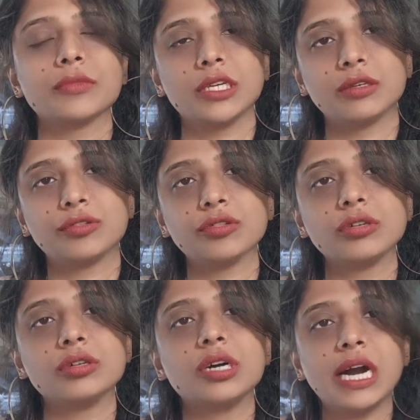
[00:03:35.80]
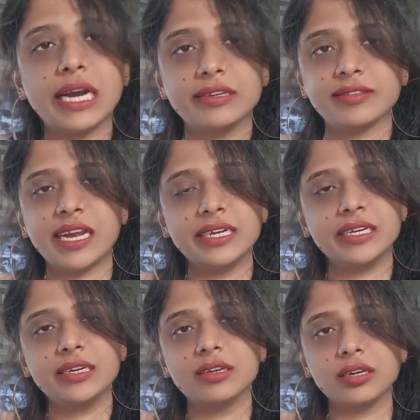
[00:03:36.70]
So I
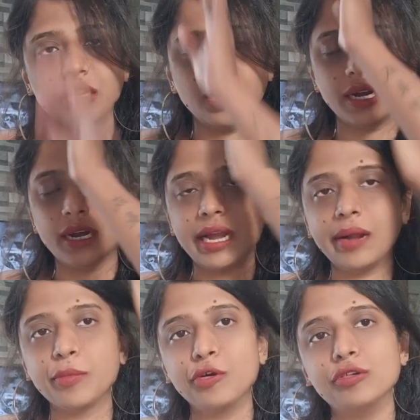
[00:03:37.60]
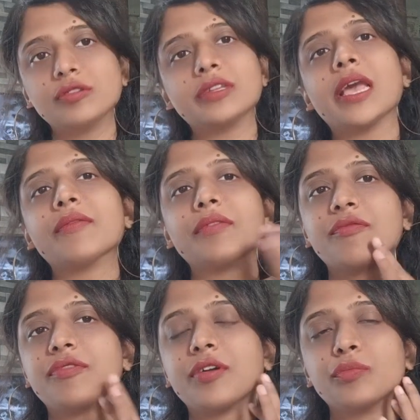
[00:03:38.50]
decided I am going to stay away
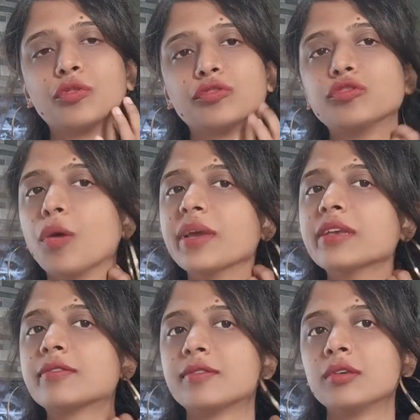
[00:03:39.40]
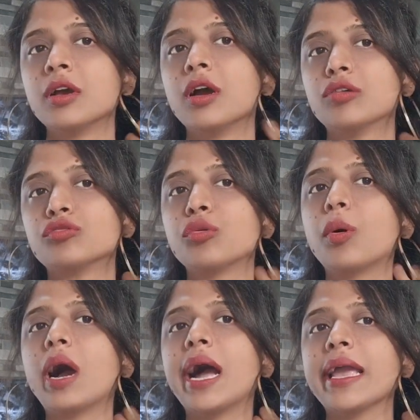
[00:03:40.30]
from those topics.
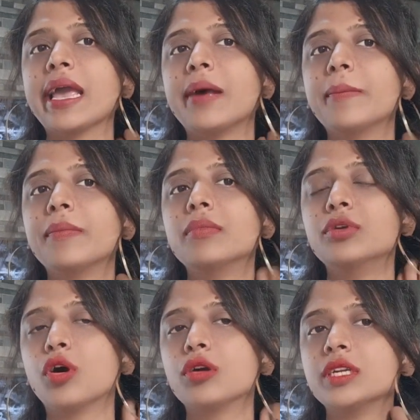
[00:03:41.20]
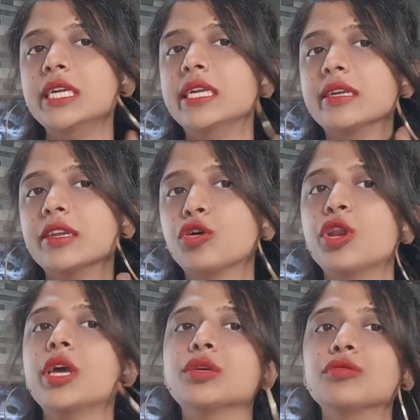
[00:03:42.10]
So I am not reading
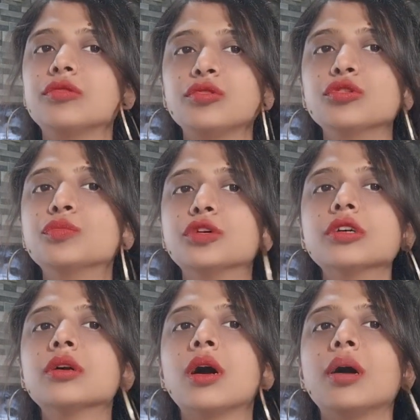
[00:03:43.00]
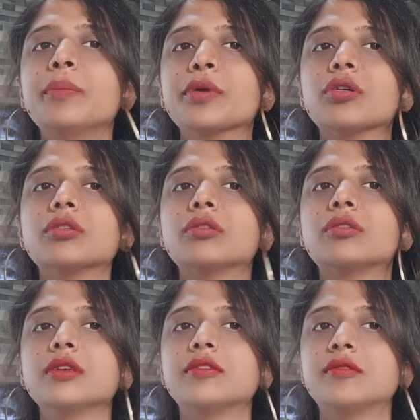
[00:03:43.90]
Nicola Yoon's new book, because
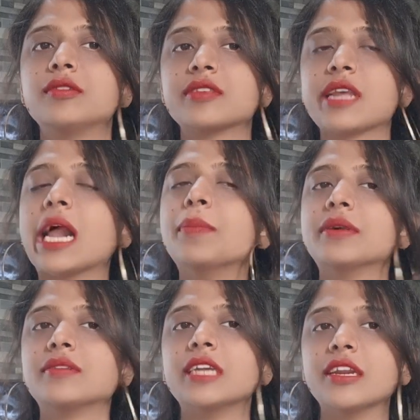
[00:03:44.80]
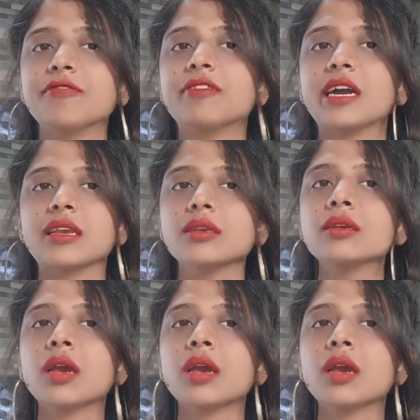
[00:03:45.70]
it's described as terrifying,